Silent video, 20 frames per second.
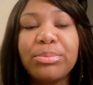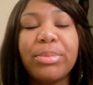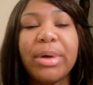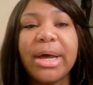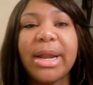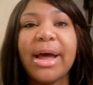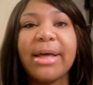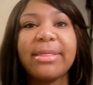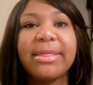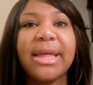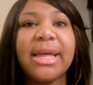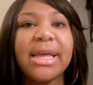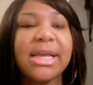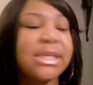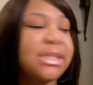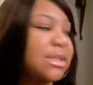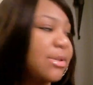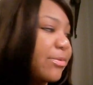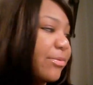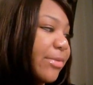But I
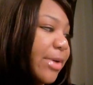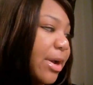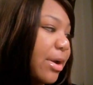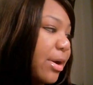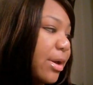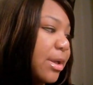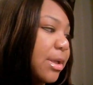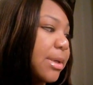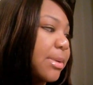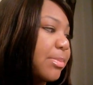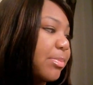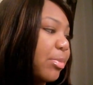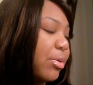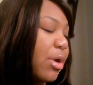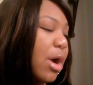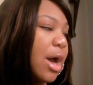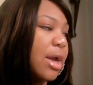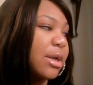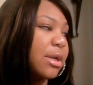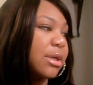think it's a very good
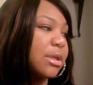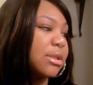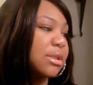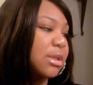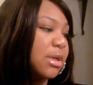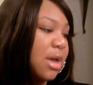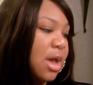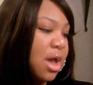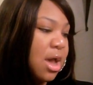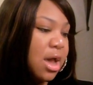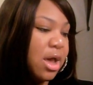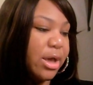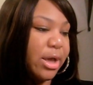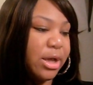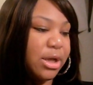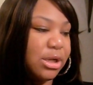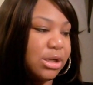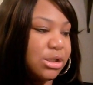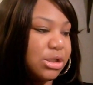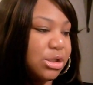product
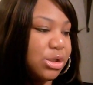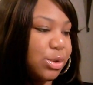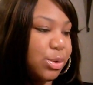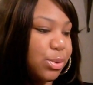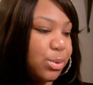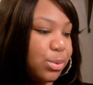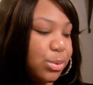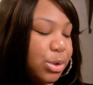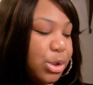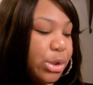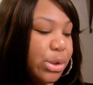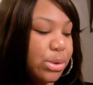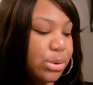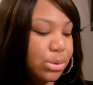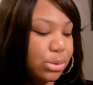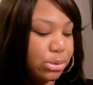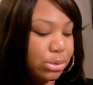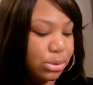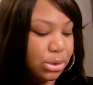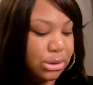to
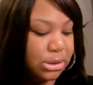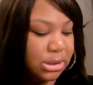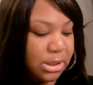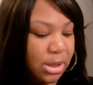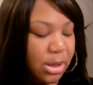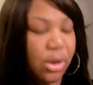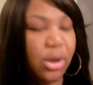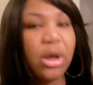use